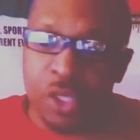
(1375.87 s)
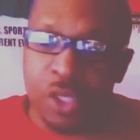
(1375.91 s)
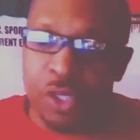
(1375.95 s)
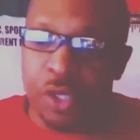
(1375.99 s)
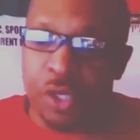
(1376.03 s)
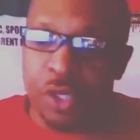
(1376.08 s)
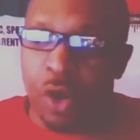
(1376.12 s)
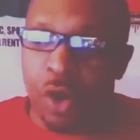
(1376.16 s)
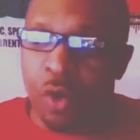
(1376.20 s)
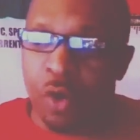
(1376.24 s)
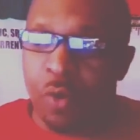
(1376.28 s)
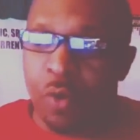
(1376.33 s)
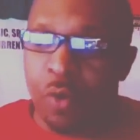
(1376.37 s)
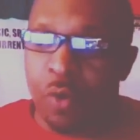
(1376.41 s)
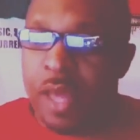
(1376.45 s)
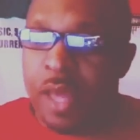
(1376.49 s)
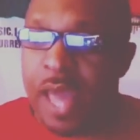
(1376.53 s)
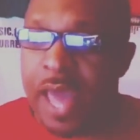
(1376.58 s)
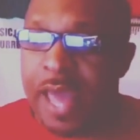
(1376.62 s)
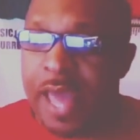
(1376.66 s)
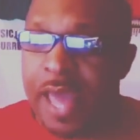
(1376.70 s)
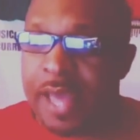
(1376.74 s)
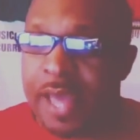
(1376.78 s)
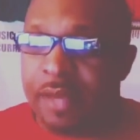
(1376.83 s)
you know,
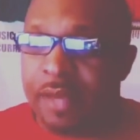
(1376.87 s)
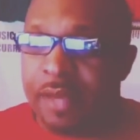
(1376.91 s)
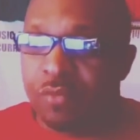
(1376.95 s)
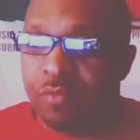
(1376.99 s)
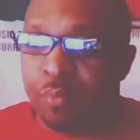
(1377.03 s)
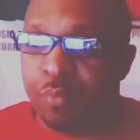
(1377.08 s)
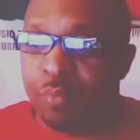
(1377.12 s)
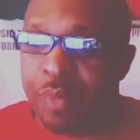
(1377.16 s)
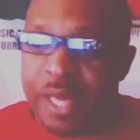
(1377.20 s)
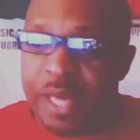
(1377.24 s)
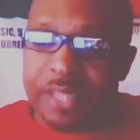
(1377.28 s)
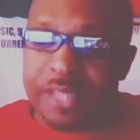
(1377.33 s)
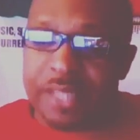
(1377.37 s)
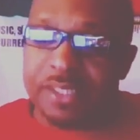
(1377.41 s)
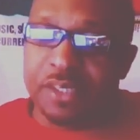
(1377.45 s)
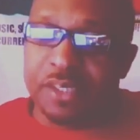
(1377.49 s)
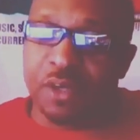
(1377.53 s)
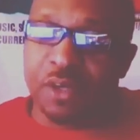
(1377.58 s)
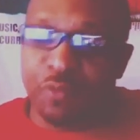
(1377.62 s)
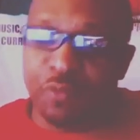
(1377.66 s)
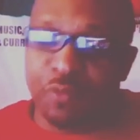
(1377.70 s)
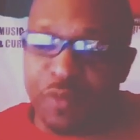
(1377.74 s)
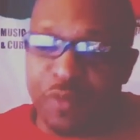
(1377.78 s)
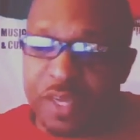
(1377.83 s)
and Big
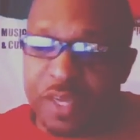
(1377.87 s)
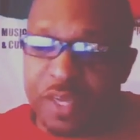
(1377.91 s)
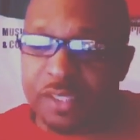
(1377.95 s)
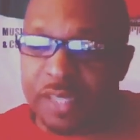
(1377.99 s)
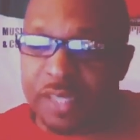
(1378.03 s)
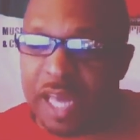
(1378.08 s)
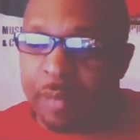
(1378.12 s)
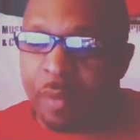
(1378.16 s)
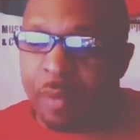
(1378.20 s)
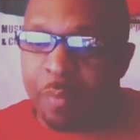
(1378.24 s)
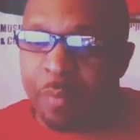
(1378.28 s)
took offense to that,